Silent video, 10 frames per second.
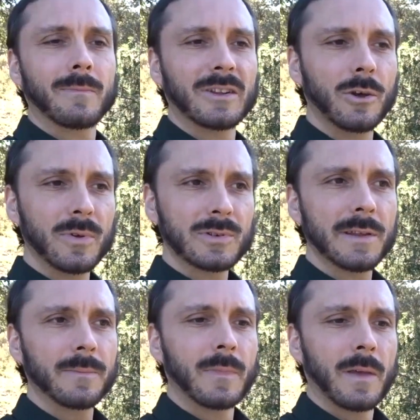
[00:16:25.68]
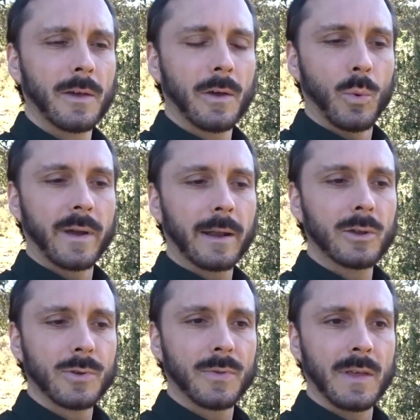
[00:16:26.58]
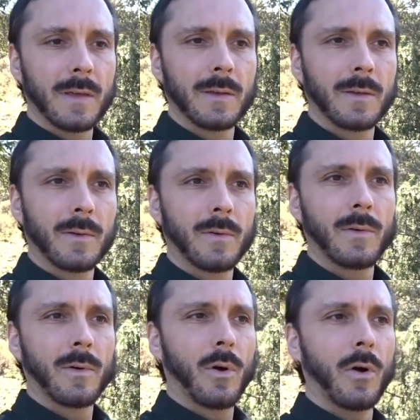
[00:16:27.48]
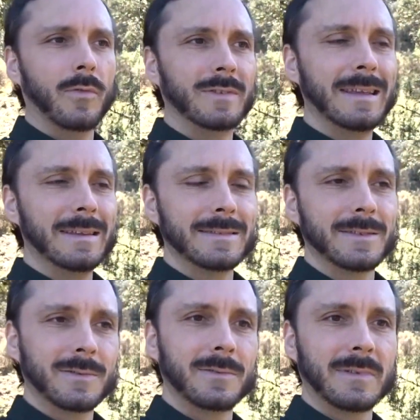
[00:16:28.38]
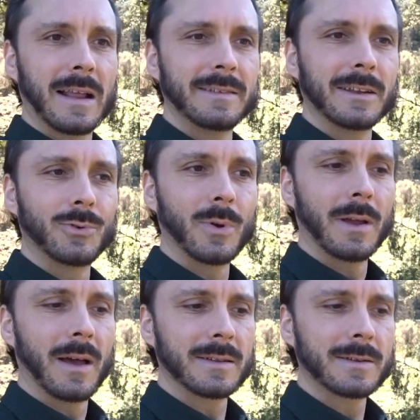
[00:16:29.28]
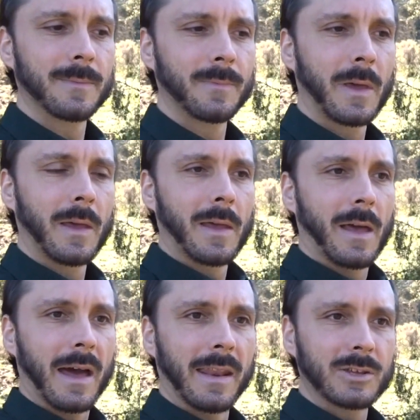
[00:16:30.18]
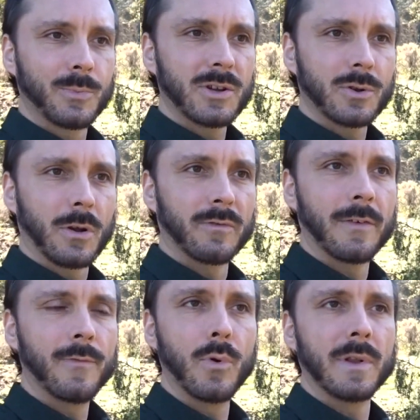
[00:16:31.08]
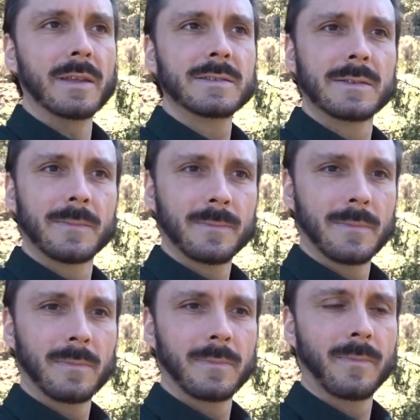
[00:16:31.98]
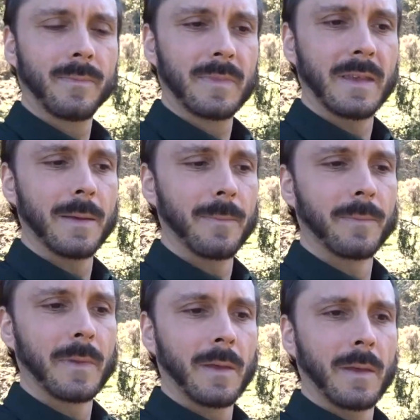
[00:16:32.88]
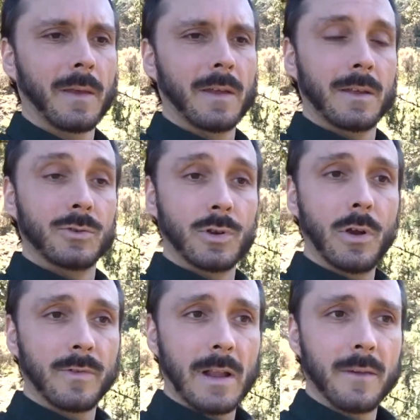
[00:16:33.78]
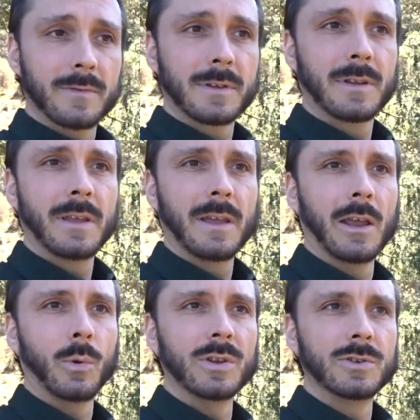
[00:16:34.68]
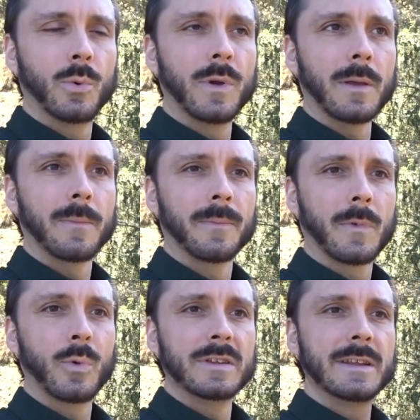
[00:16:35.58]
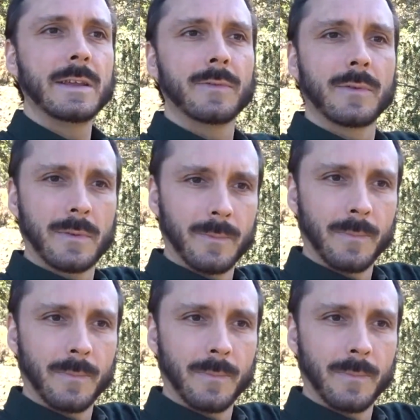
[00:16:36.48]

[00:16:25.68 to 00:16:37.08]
But obviously, we can also think of this Celtic tree as an expression of the fullness, the tree of lives in which we receive